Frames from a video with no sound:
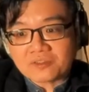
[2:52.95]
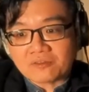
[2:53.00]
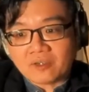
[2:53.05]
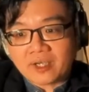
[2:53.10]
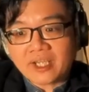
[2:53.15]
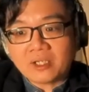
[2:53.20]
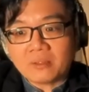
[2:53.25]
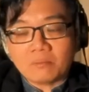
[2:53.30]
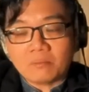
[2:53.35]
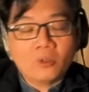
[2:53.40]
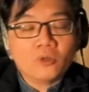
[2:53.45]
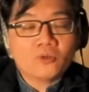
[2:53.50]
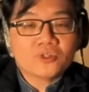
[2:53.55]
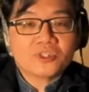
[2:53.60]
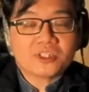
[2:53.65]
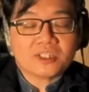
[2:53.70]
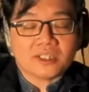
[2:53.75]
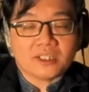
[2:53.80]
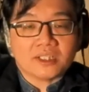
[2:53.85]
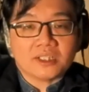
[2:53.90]
right,
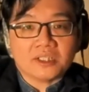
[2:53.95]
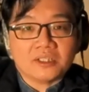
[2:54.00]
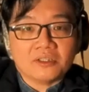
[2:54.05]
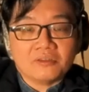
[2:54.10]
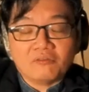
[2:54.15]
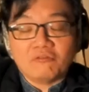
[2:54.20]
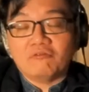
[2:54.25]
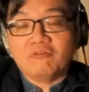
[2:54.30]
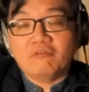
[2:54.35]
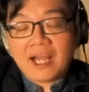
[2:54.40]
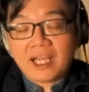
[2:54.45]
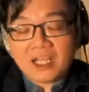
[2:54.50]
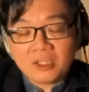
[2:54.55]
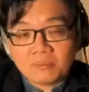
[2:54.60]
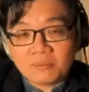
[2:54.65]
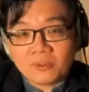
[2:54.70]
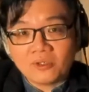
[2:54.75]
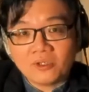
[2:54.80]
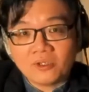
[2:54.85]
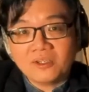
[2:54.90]
most uh,
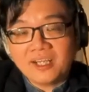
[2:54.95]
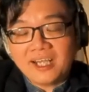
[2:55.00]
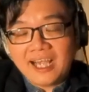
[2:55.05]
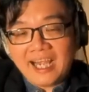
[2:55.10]
valuable